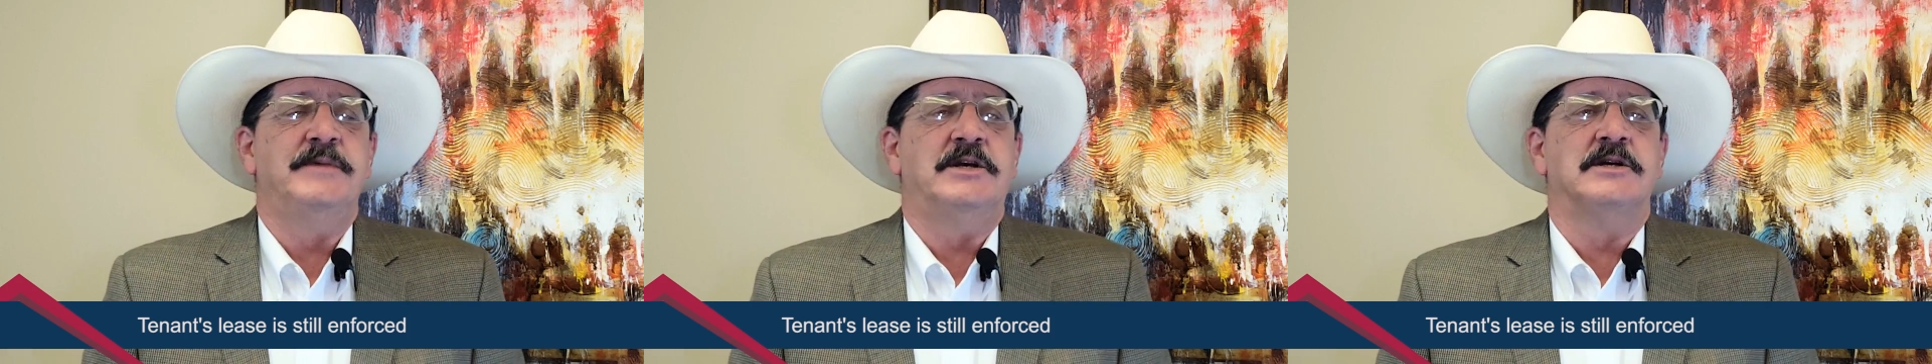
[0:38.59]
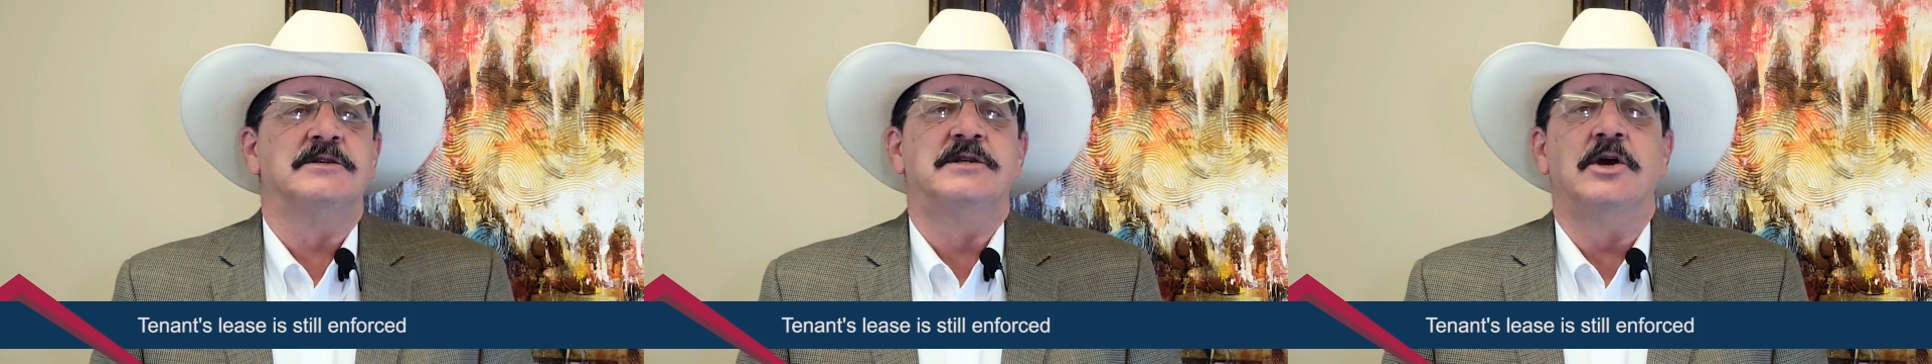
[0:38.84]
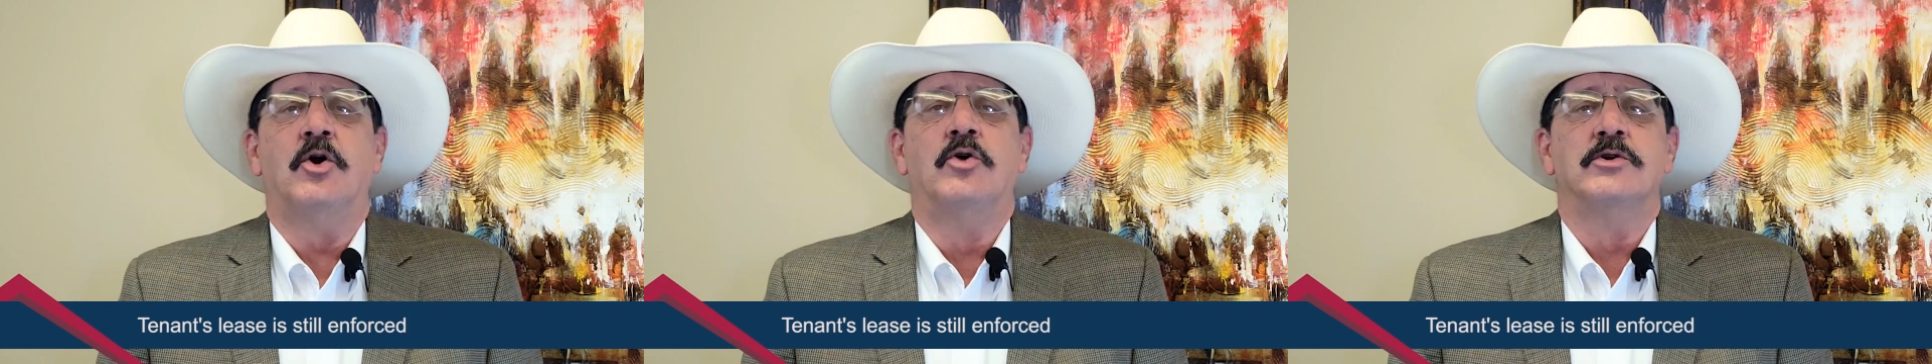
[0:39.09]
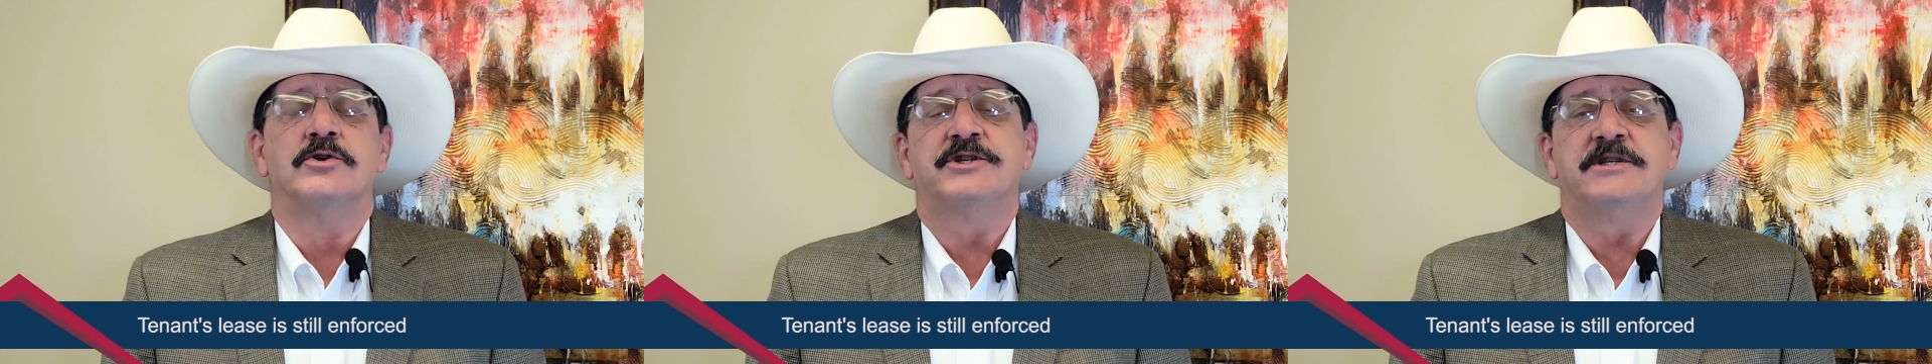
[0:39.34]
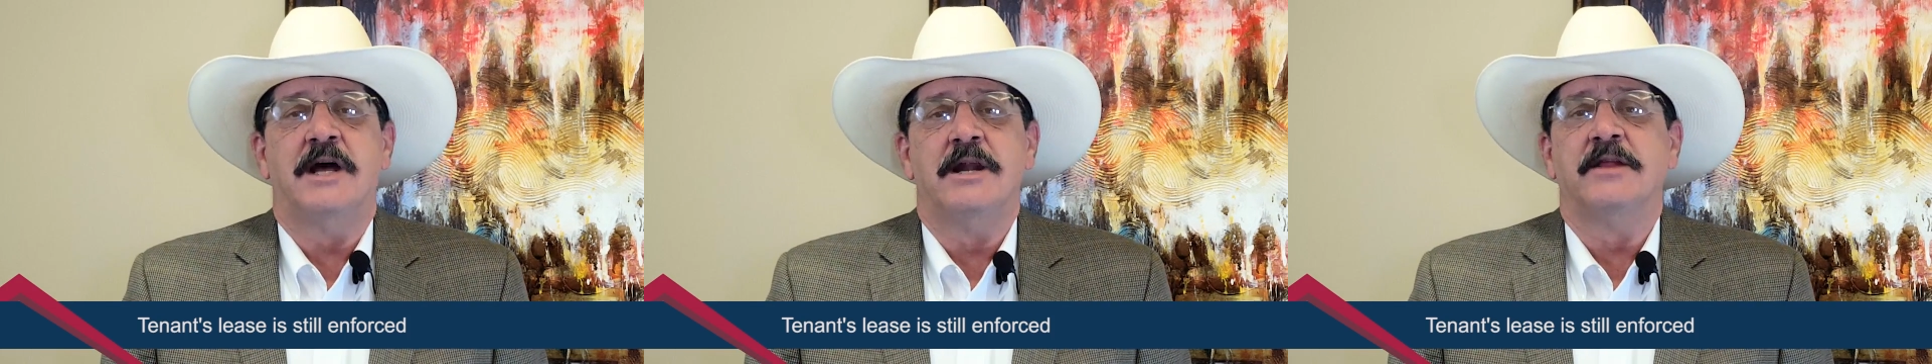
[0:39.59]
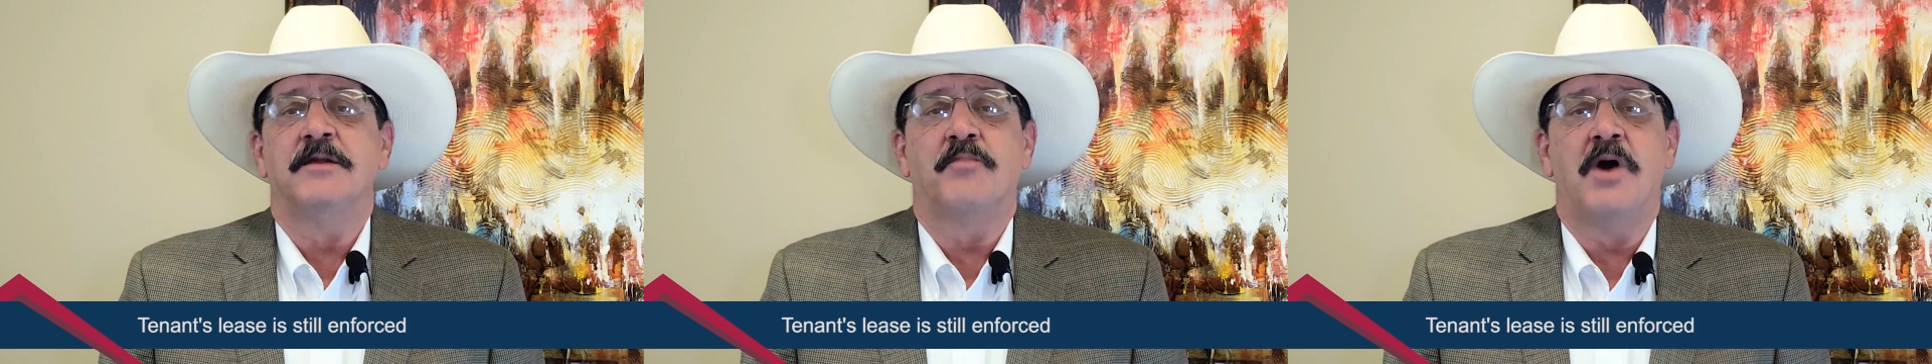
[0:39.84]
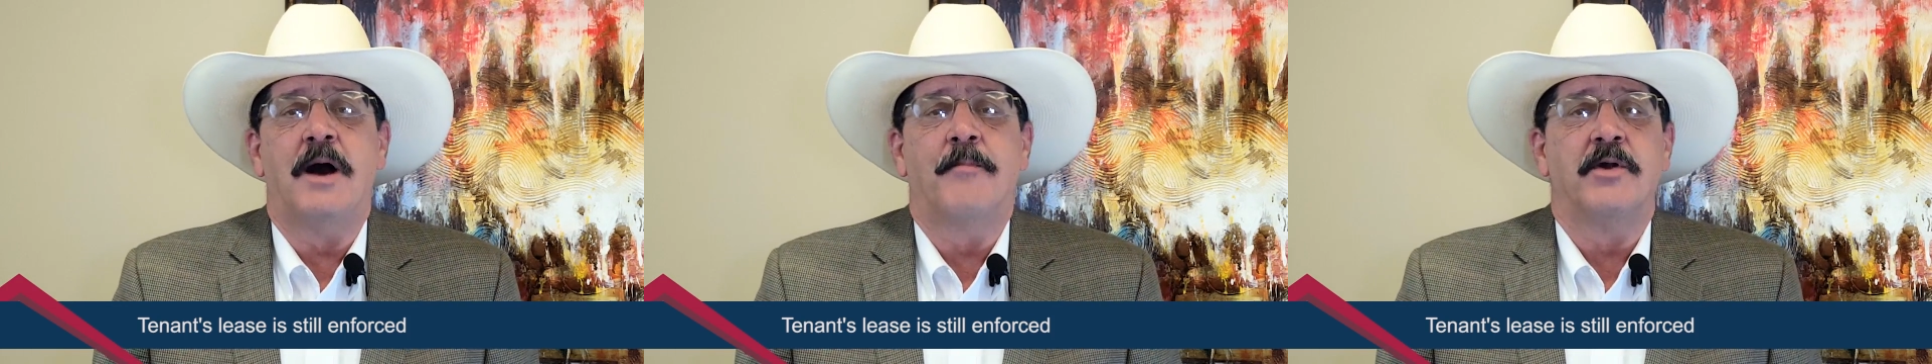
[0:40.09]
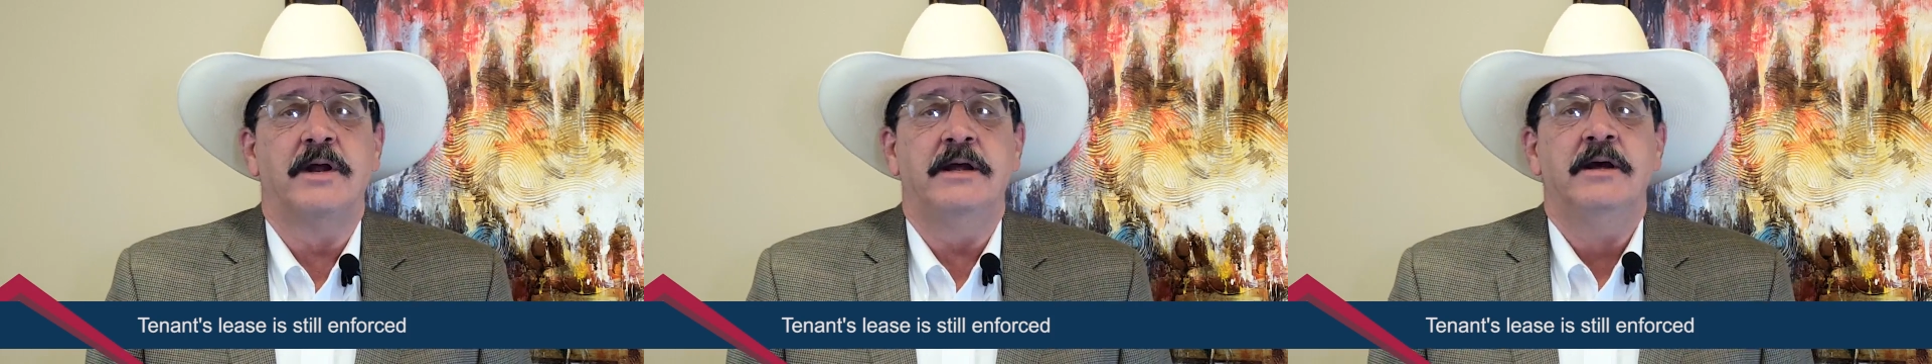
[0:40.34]
because the owner's selling the
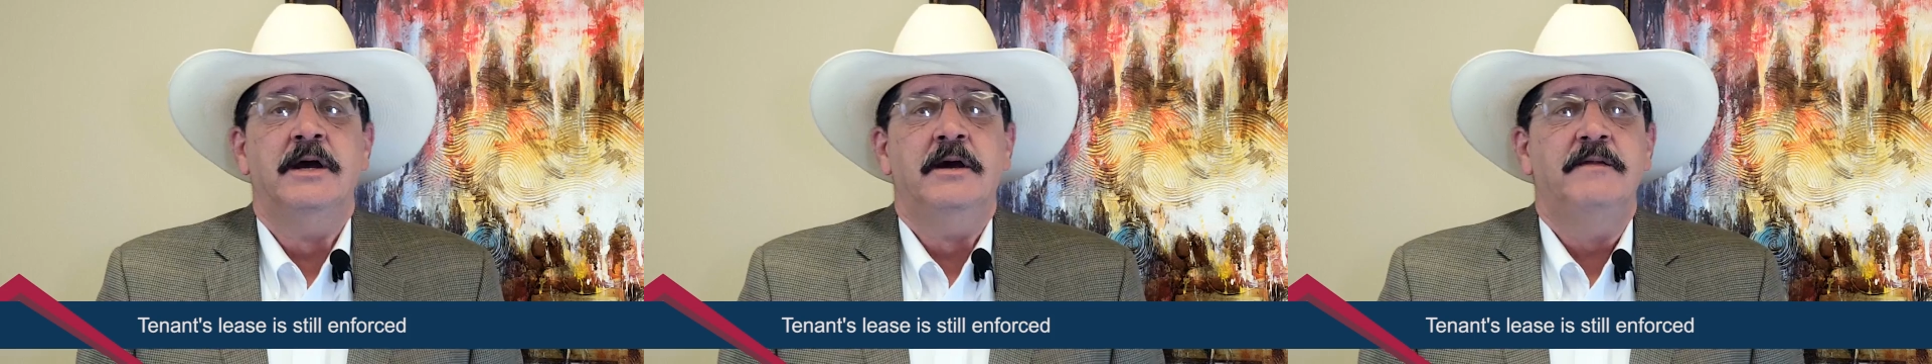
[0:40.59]
property,